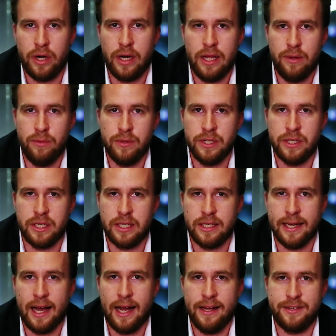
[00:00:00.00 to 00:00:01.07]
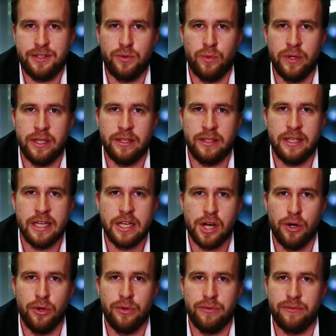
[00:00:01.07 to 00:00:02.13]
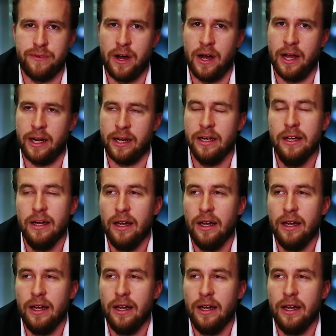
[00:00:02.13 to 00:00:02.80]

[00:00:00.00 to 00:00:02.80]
and he was tasked with decodifying